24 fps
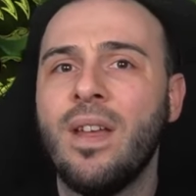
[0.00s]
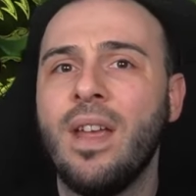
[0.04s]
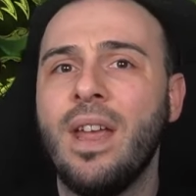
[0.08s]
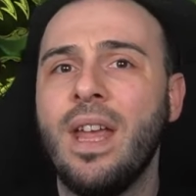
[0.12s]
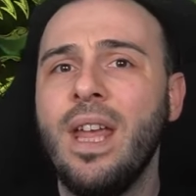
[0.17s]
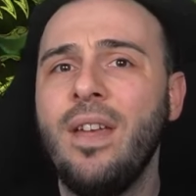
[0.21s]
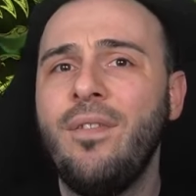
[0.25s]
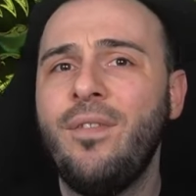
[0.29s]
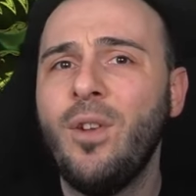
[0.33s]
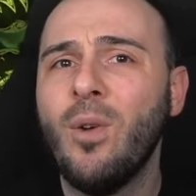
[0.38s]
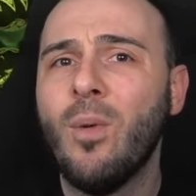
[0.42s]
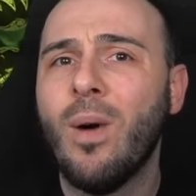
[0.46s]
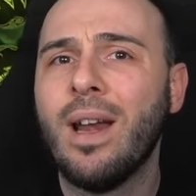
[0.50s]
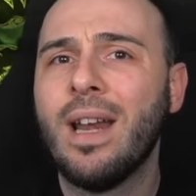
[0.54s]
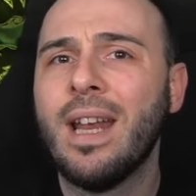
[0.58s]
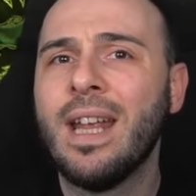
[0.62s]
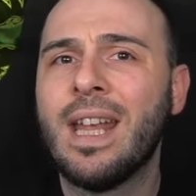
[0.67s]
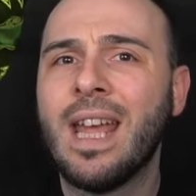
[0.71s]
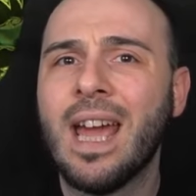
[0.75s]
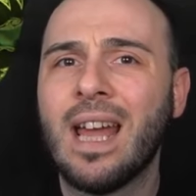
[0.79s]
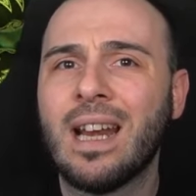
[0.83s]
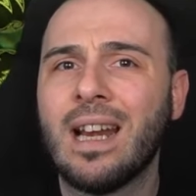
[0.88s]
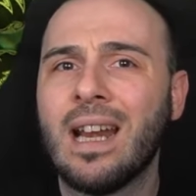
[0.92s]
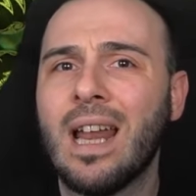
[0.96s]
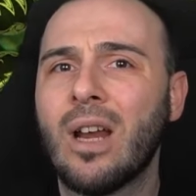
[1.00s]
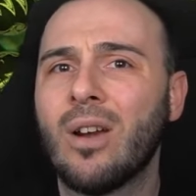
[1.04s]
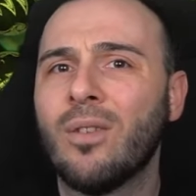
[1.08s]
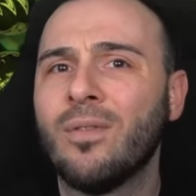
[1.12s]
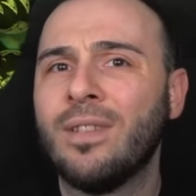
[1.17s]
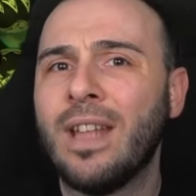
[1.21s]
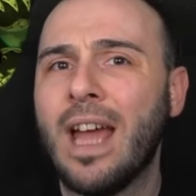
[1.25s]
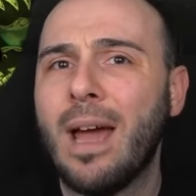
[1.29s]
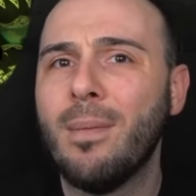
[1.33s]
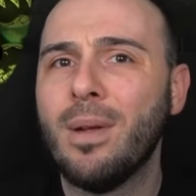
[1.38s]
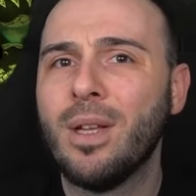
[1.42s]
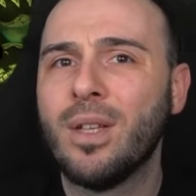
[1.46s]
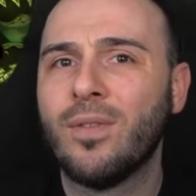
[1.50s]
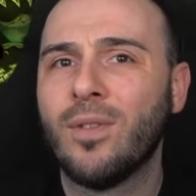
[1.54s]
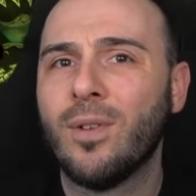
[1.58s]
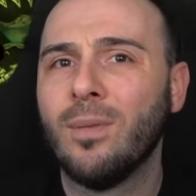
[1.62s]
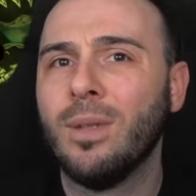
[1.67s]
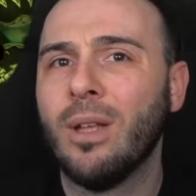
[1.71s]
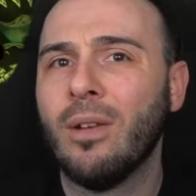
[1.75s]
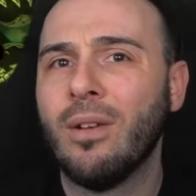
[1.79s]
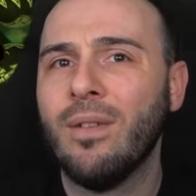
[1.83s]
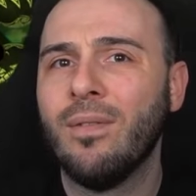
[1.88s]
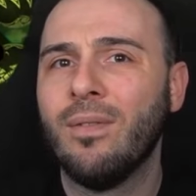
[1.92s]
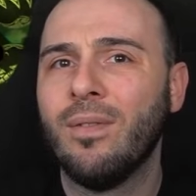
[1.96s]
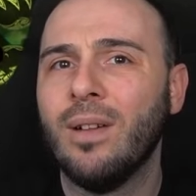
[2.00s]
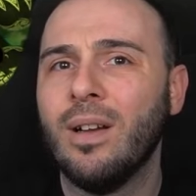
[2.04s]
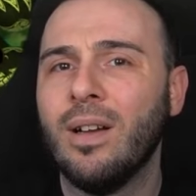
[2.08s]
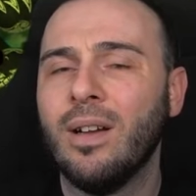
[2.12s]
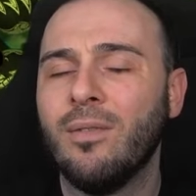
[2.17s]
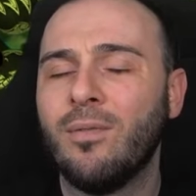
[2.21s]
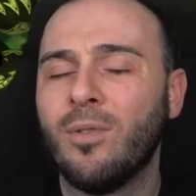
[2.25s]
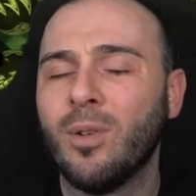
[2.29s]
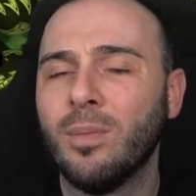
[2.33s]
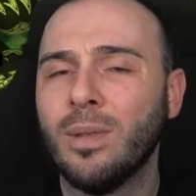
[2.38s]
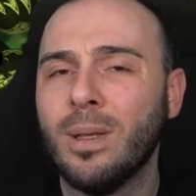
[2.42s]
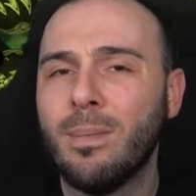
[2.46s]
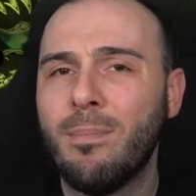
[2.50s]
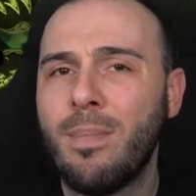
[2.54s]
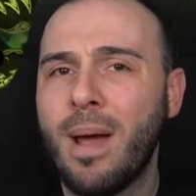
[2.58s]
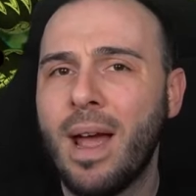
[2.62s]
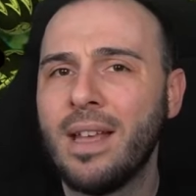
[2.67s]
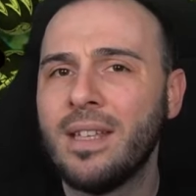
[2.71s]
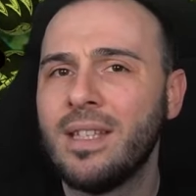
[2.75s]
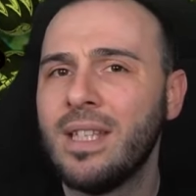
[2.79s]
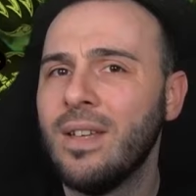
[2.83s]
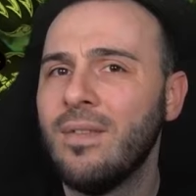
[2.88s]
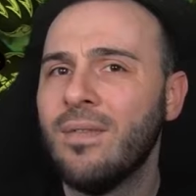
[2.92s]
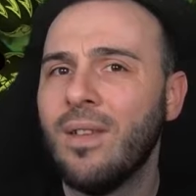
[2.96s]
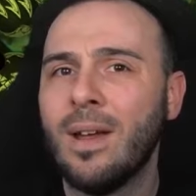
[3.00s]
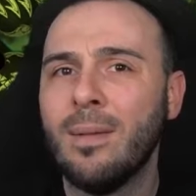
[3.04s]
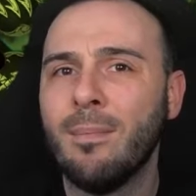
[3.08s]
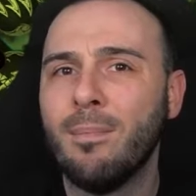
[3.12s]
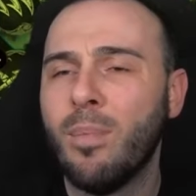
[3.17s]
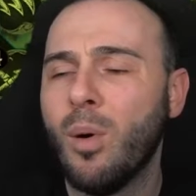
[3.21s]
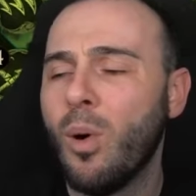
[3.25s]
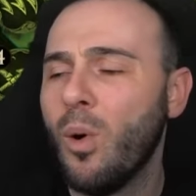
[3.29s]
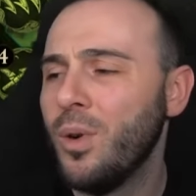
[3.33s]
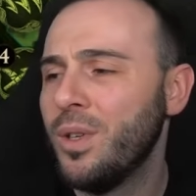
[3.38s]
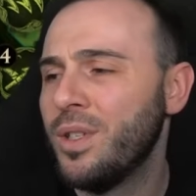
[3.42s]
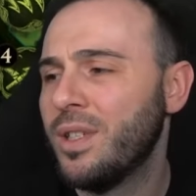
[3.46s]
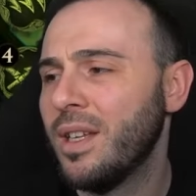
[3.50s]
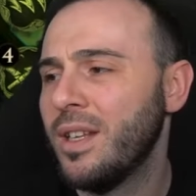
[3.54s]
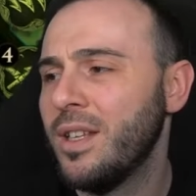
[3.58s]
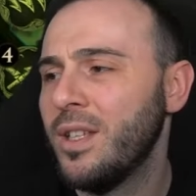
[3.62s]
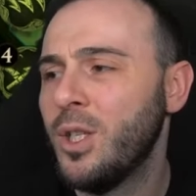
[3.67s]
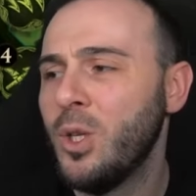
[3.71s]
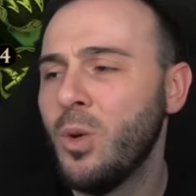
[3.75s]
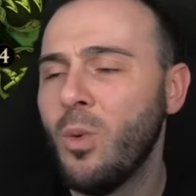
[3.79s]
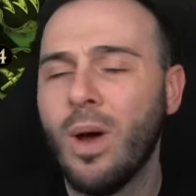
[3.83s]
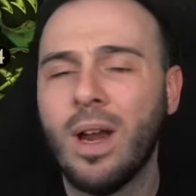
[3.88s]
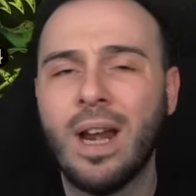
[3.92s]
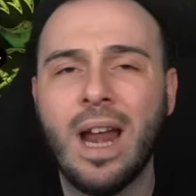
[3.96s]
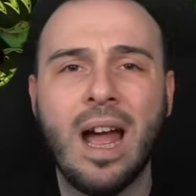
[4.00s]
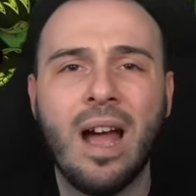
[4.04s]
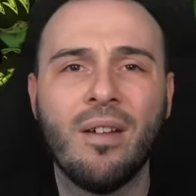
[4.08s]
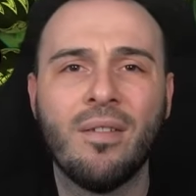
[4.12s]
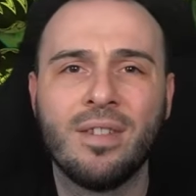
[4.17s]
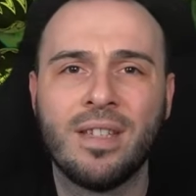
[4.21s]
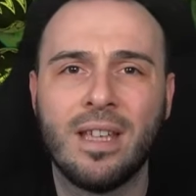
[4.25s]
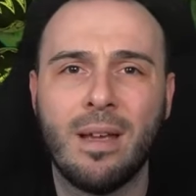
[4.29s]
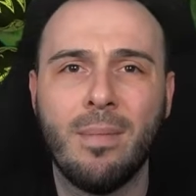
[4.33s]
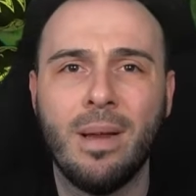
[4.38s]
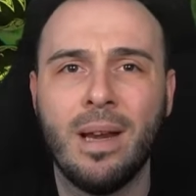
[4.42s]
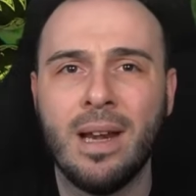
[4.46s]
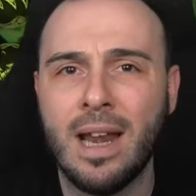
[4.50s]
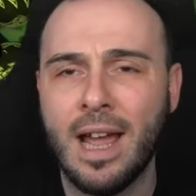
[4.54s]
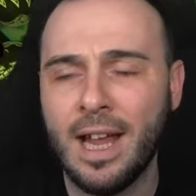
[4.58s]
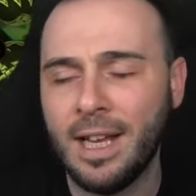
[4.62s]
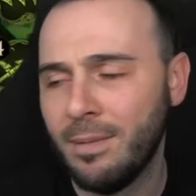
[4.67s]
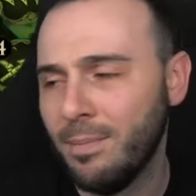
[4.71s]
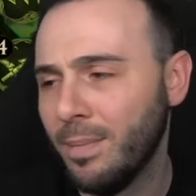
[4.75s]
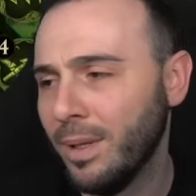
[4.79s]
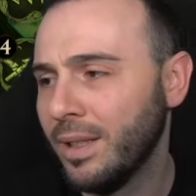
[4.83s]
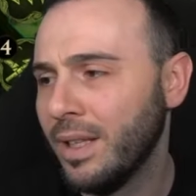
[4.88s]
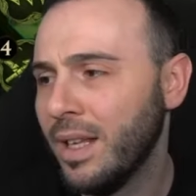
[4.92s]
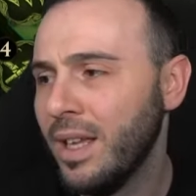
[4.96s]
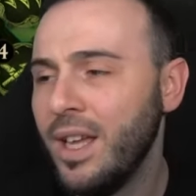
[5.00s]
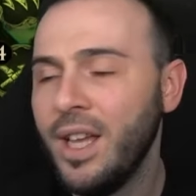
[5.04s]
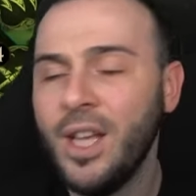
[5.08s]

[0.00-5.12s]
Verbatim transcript: If you want to get a lot of damage from the, uh, from the passive and poisons, you want to have some enlightenment.